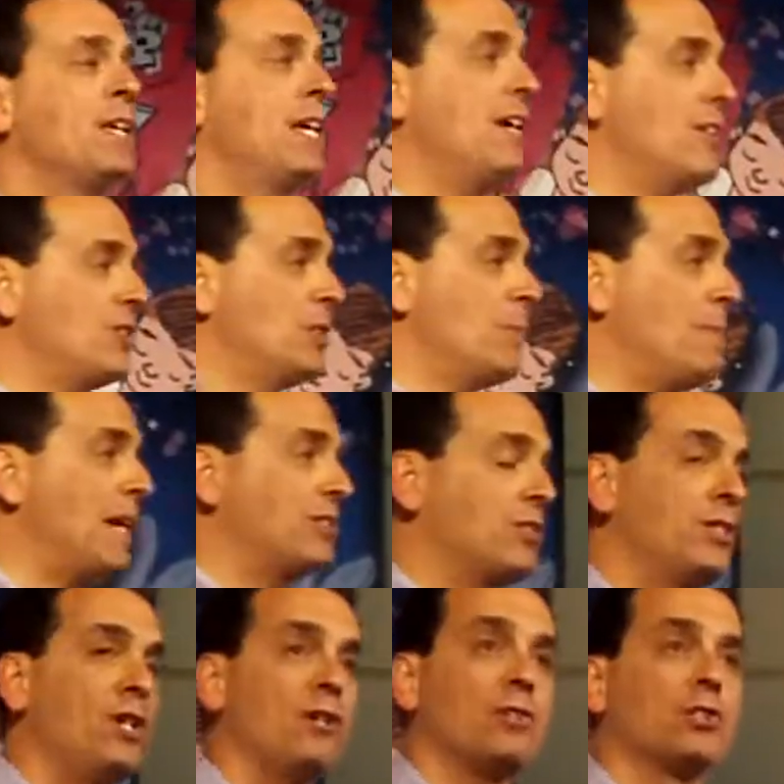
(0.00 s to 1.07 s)
Here's the best
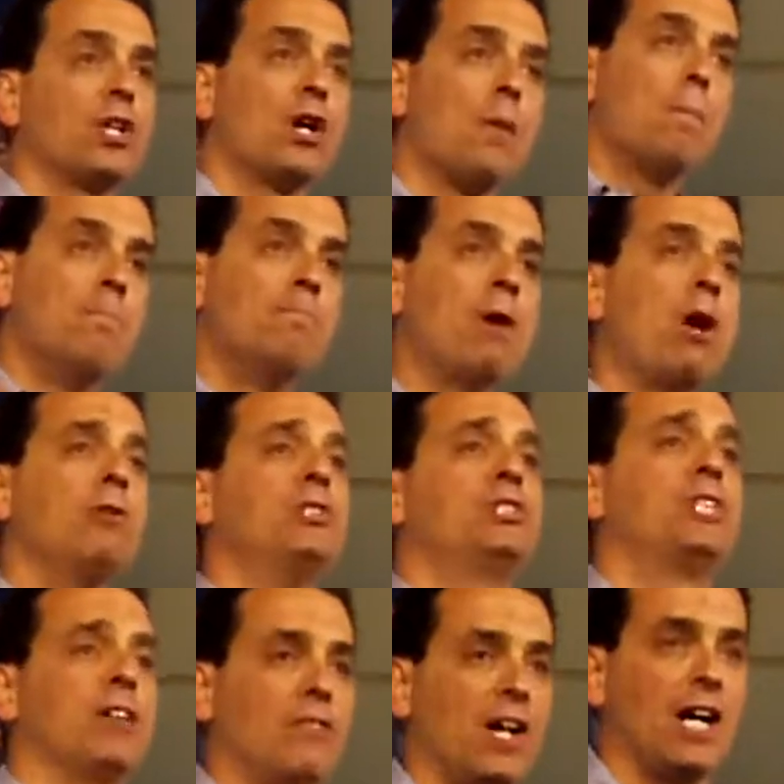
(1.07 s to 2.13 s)
news. Most
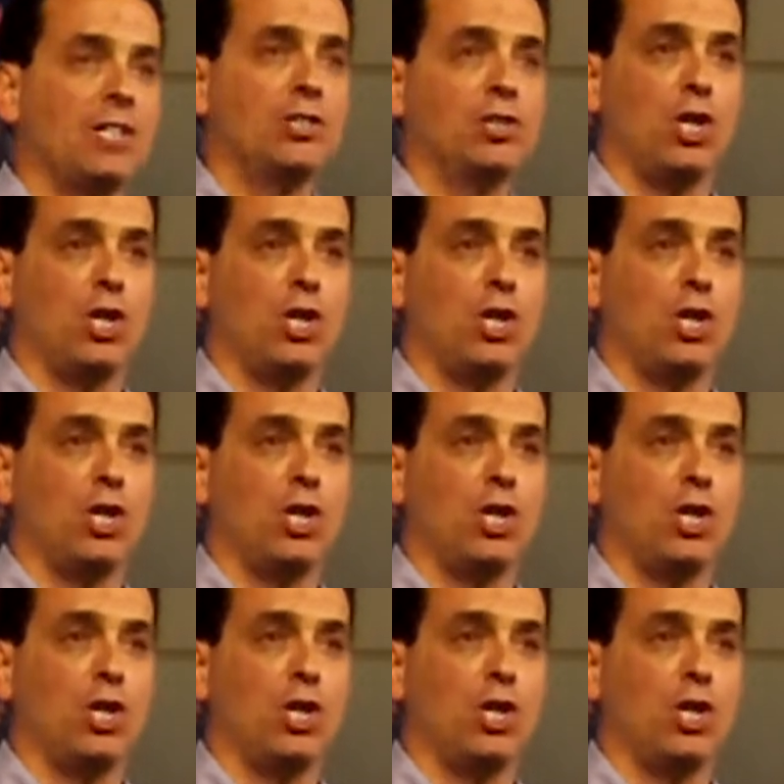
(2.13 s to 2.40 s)
of us